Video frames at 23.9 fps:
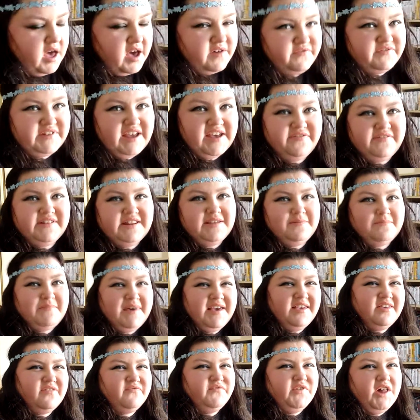I've definitely
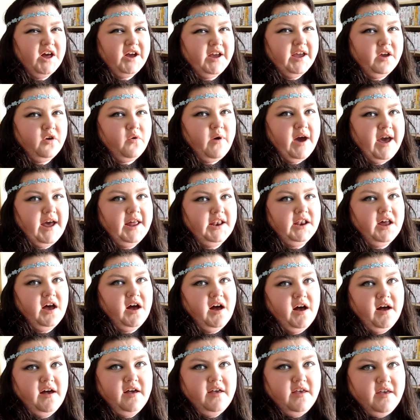missed vlogging quite a
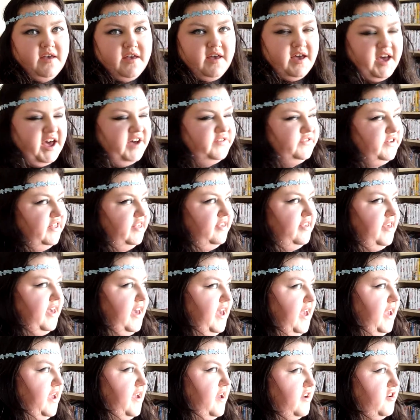lot. I have to
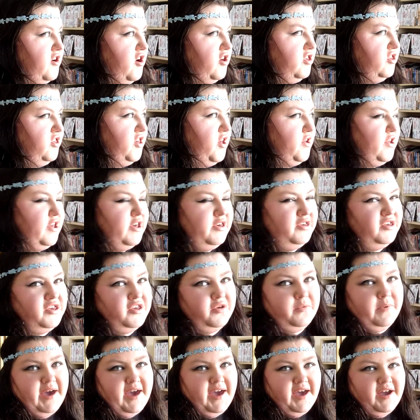say, I got so used
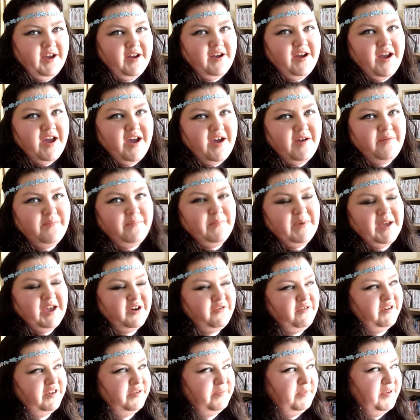to it um, at
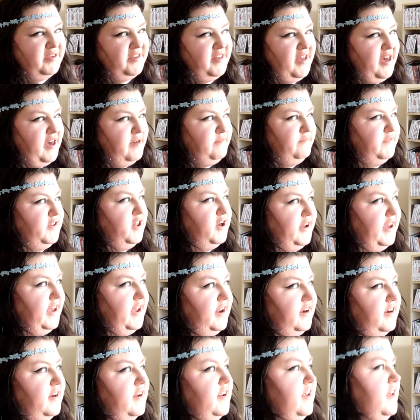Christmas time
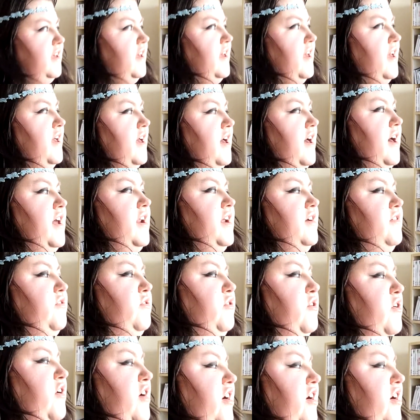vlogging, and I thought